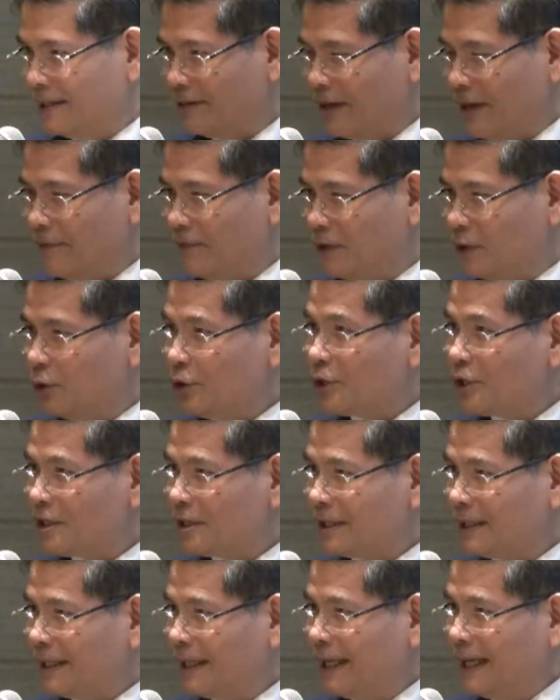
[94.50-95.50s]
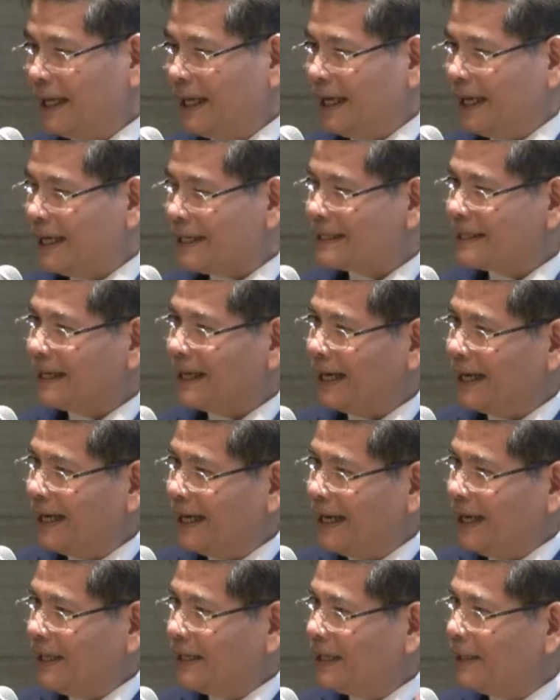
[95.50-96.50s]
revolution is
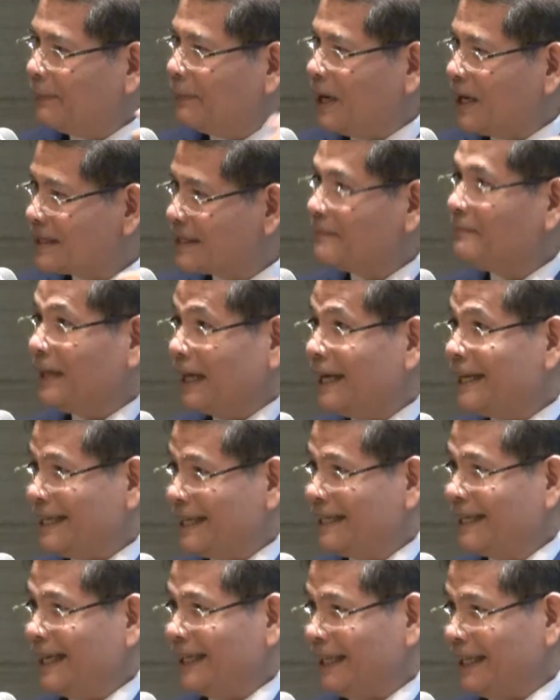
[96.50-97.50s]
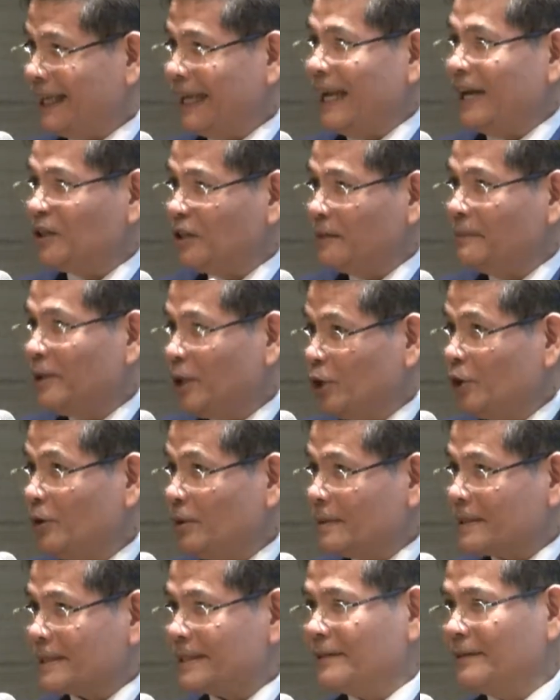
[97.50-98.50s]
the possibility that it can actually be
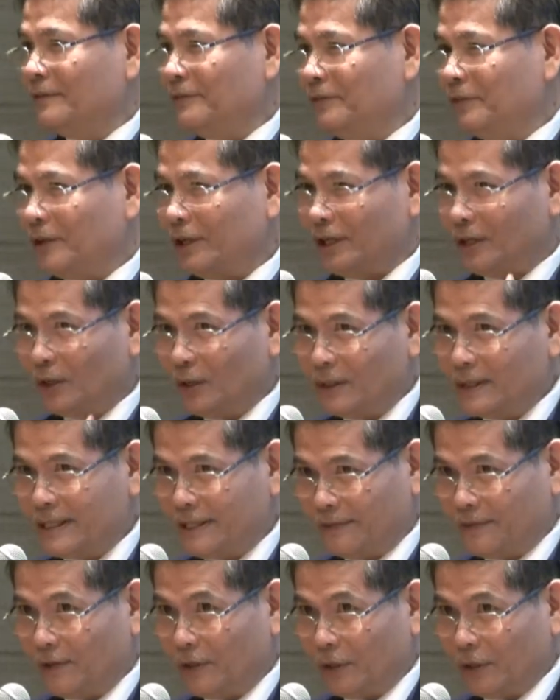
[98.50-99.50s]
used for inclusive